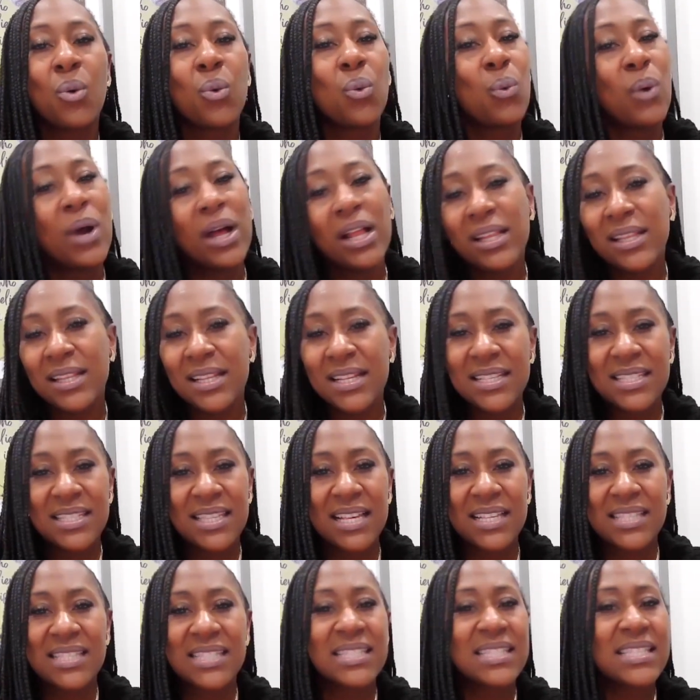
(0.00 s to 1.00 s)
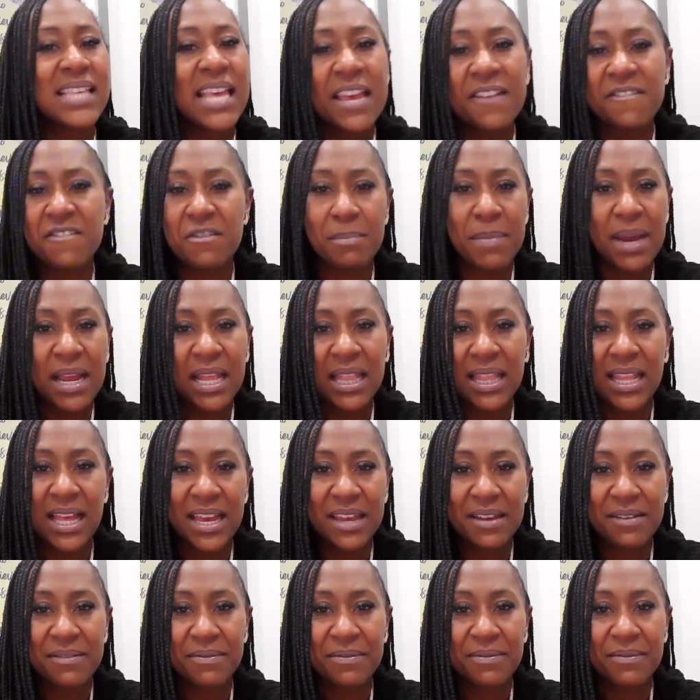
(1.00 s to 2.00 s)
Wellness saved my
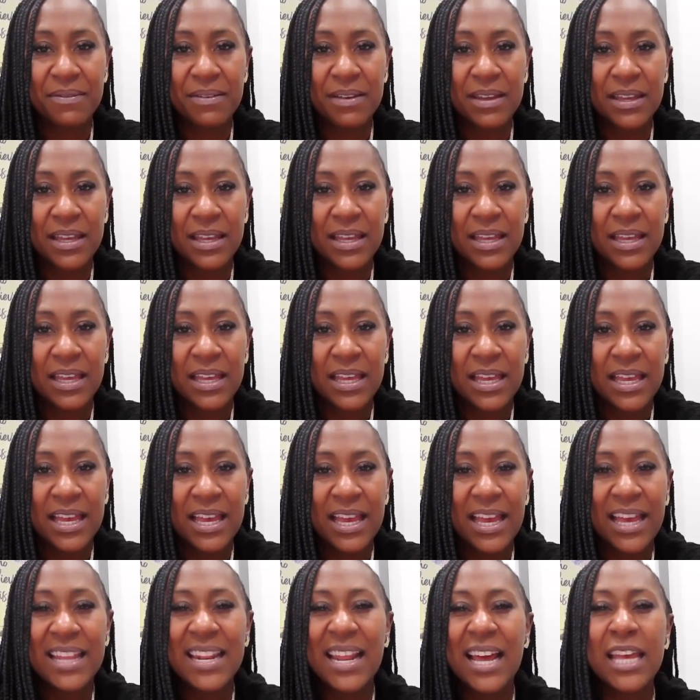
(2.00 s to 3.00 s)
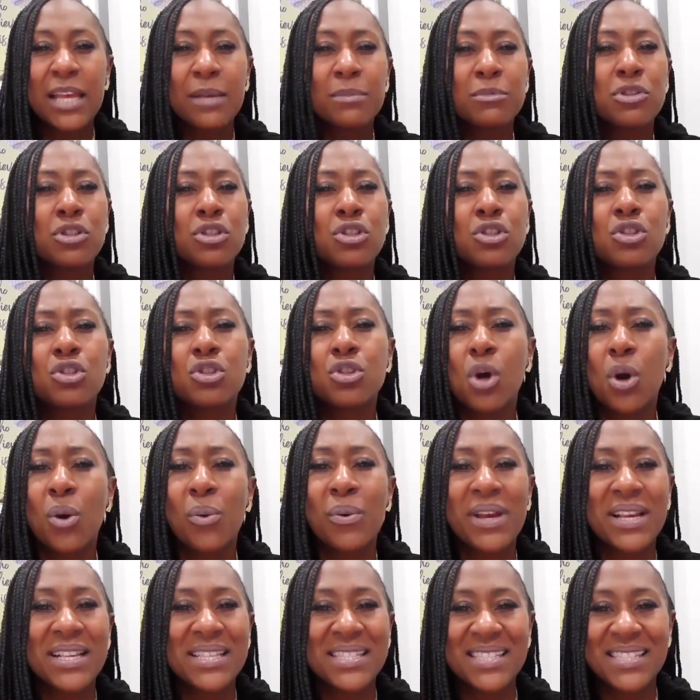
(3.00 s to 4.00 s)
life. And I am so
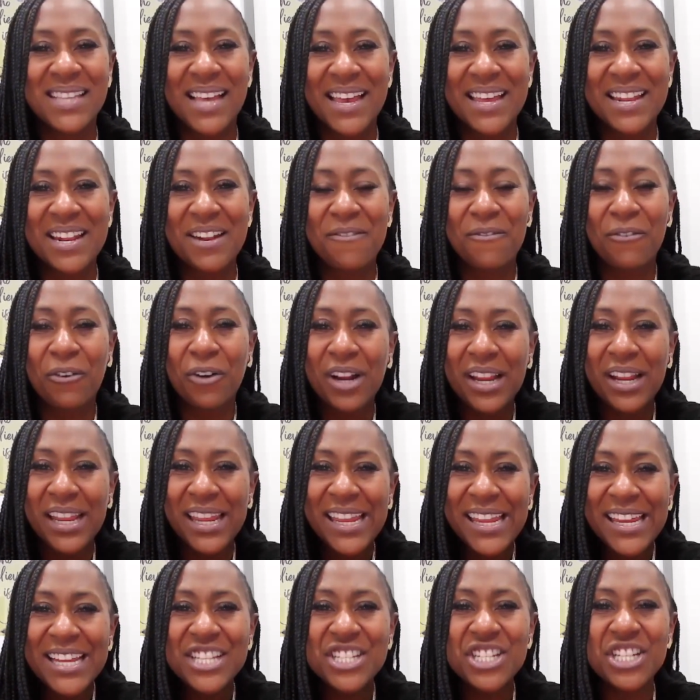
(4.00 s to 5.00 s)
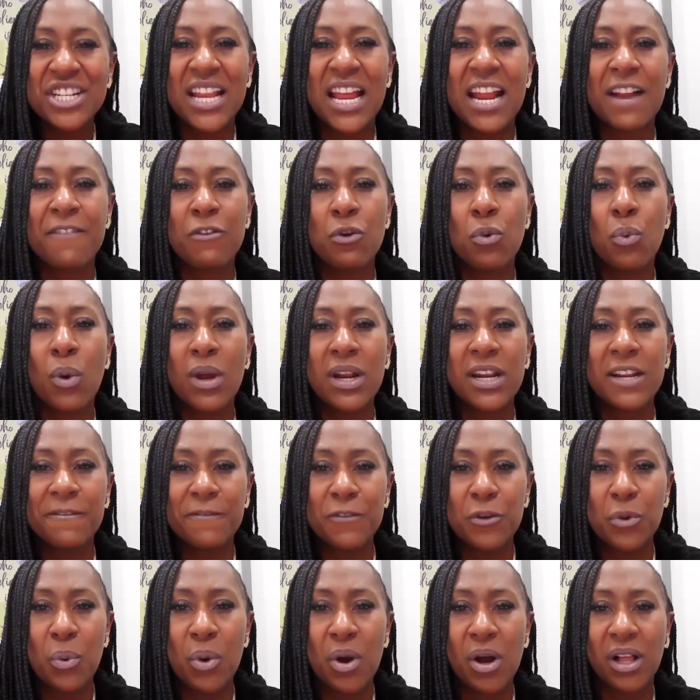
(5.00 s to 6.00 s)
excited for each and every one of
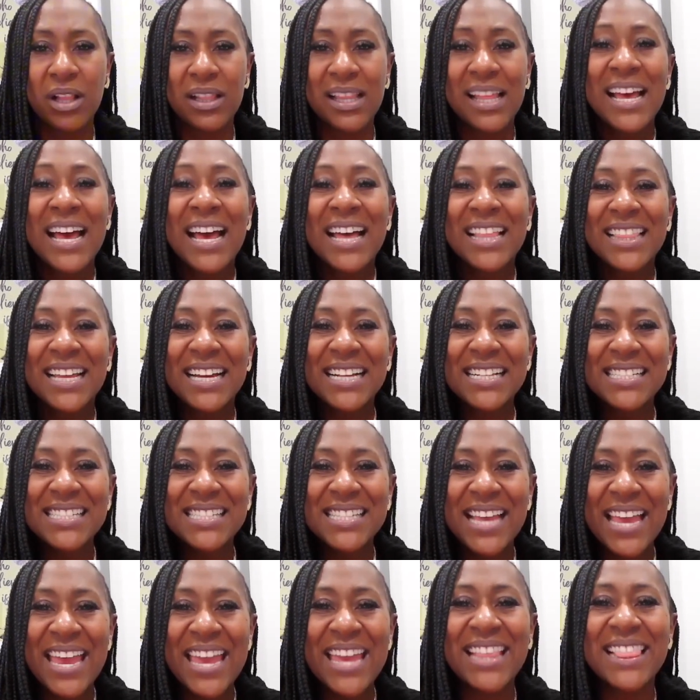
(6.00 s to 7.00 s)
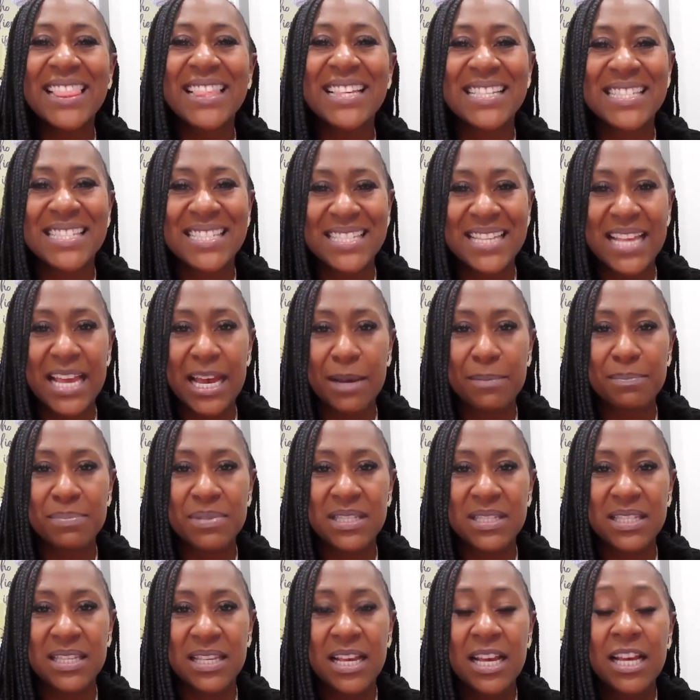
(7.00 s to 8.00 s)
you all that take the
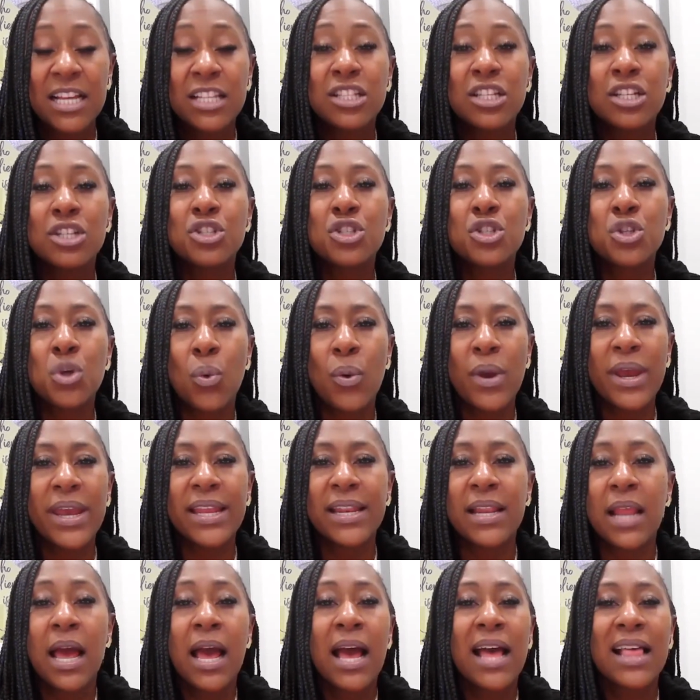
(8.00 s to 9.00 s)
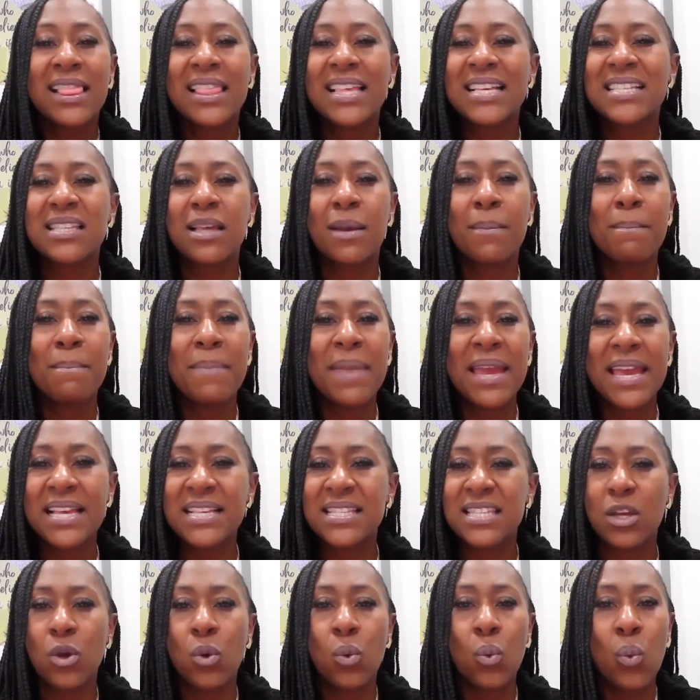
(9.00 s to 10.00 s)
steps to join this
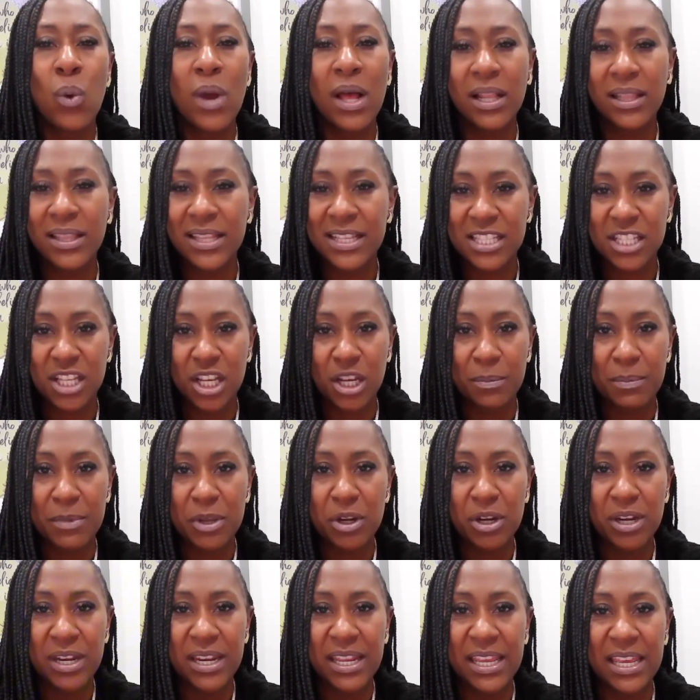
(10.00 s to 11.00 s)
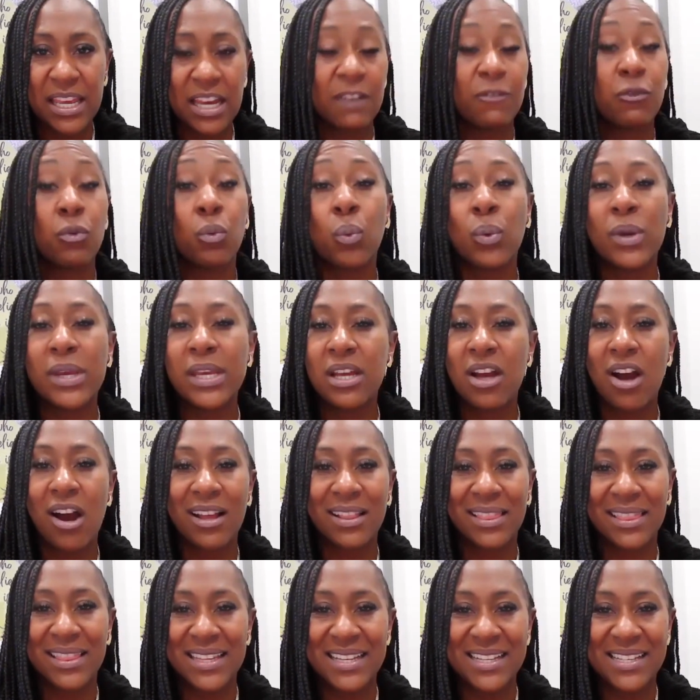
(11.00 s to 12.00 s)
amazing wellness community of We
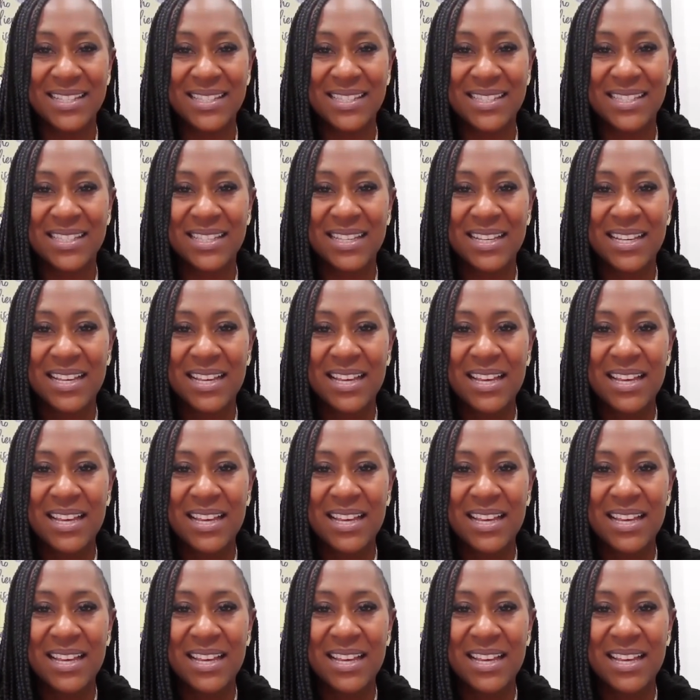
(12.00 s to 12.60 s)
Got This,